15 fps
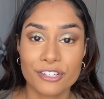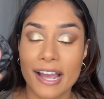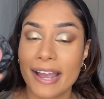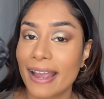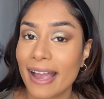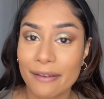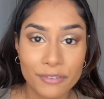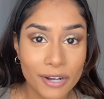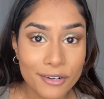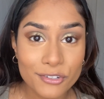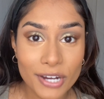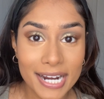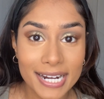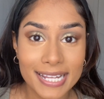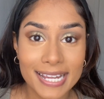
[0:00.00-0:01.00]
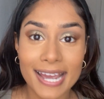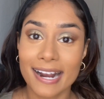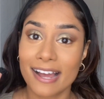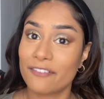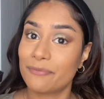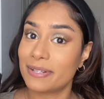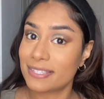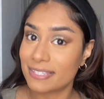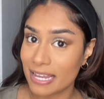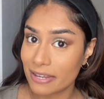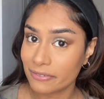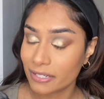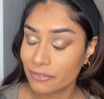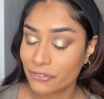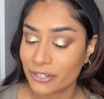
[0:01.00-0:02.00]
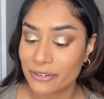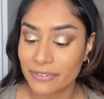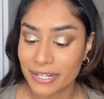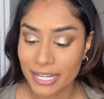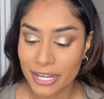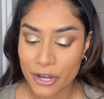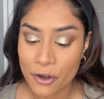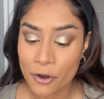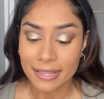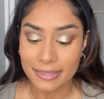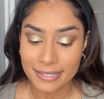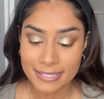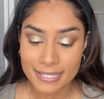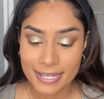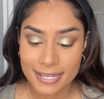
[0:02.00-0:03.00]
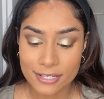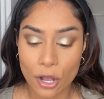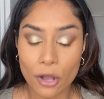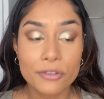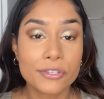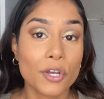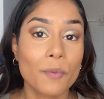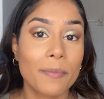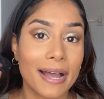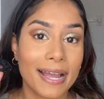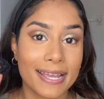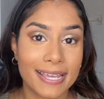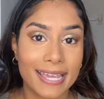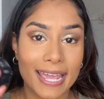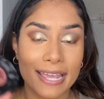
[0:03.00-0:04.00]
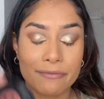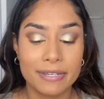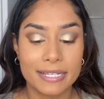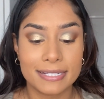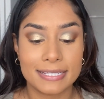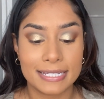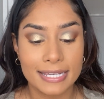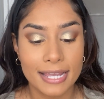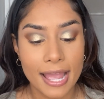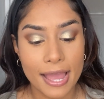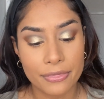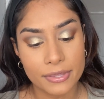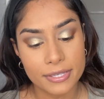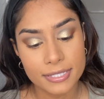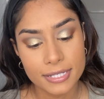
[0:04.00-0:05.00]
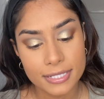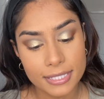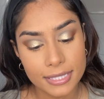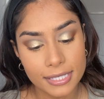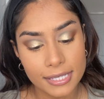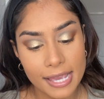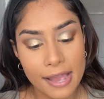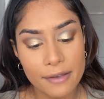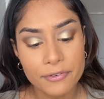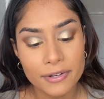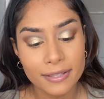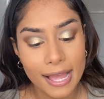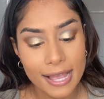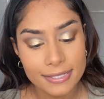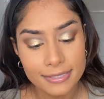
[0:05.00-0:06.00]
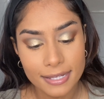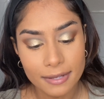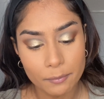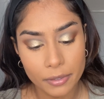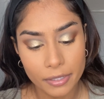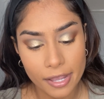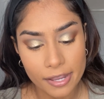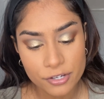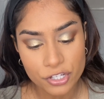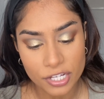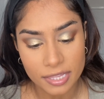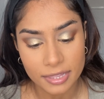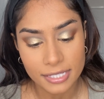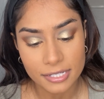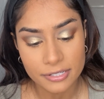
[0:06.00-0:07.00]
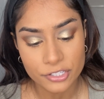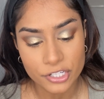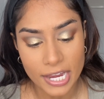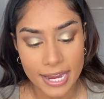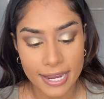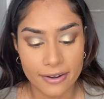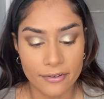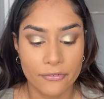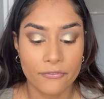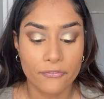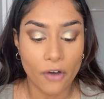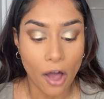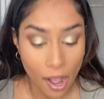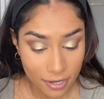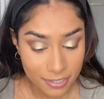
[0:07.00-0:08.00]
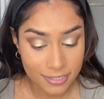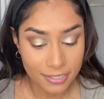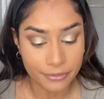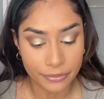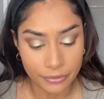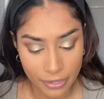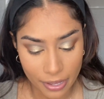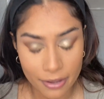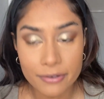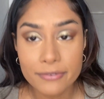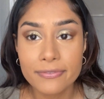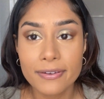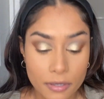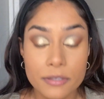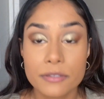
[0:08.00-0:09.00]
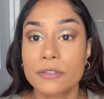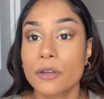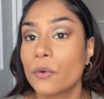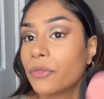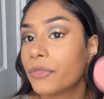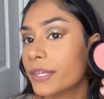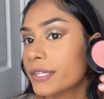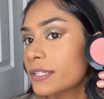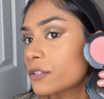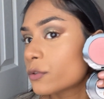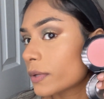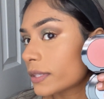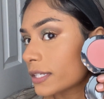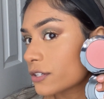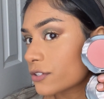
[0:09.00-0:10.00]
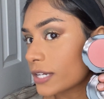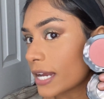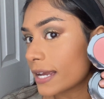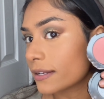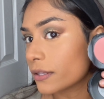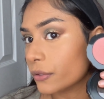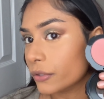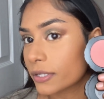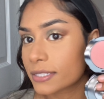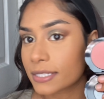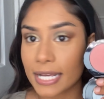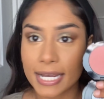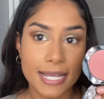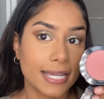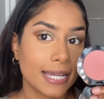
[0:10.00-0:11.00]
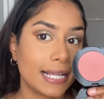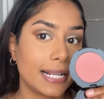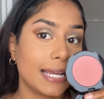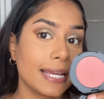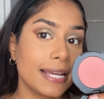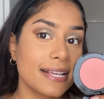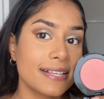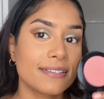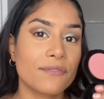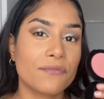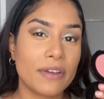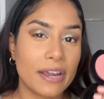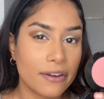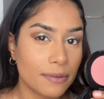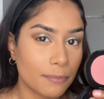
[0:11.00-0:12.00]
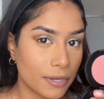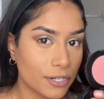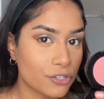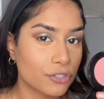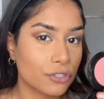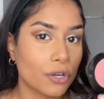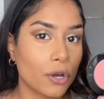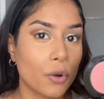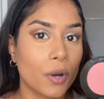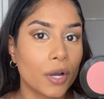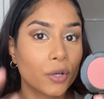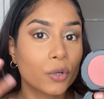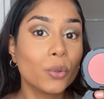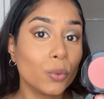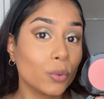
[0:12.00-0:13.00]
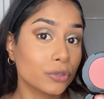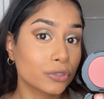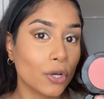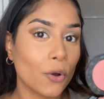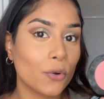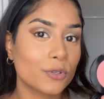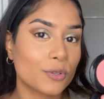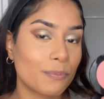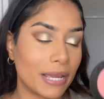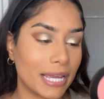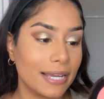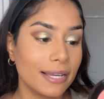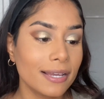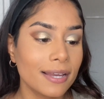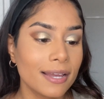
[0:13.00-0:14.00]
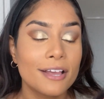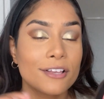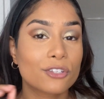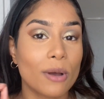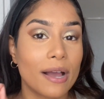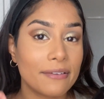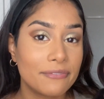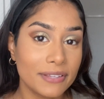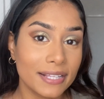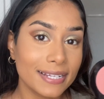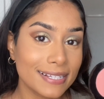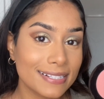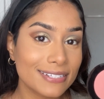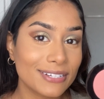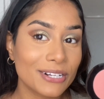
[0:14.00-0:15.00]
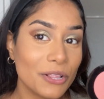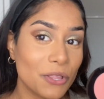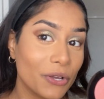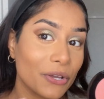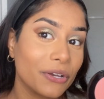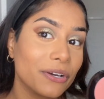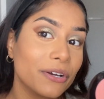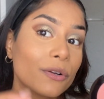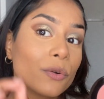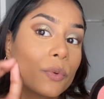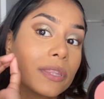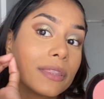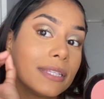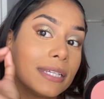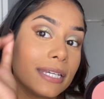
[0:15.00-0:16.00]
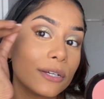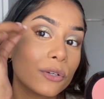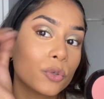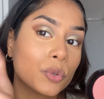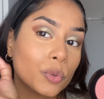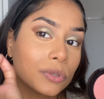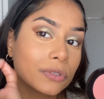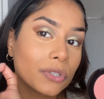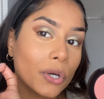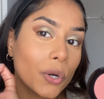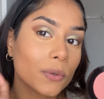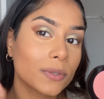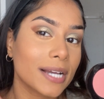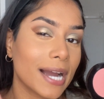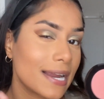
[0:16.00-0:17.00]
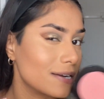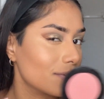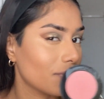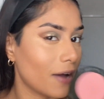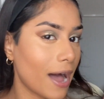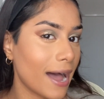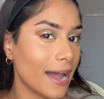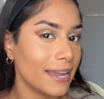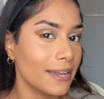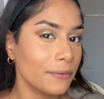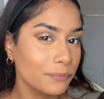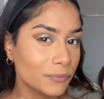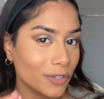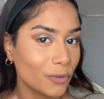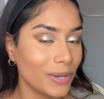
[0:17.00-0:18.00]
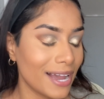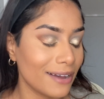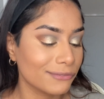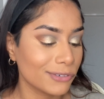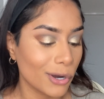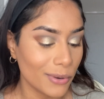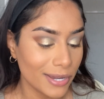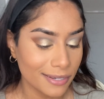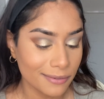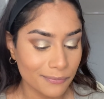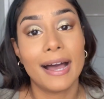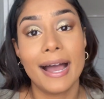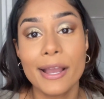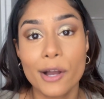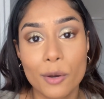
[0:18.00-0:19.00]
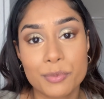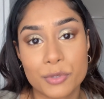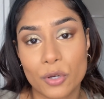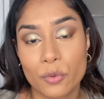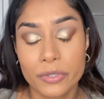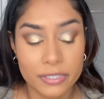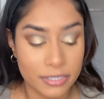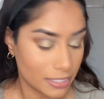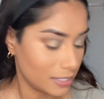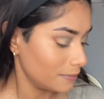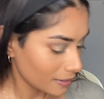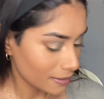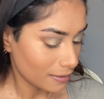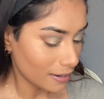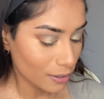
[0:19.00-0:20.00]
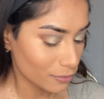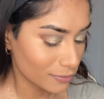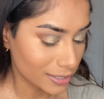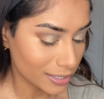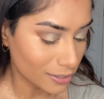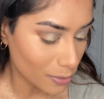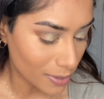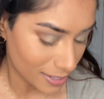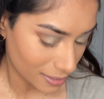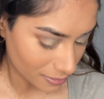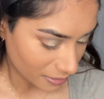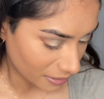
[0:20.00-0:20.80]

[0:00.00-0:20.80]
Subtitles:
I have not tried it yet. I've been saving it for a video. This is also by KVD, and this is the Everlasting Blush in the shade Fox Glove. So this is what the shade looks like. It is very much so a cool toned pink, so I feel like it's gonna look good with the cool toned kind of eye. we have going? I hope so. We'll see. I don't really know anything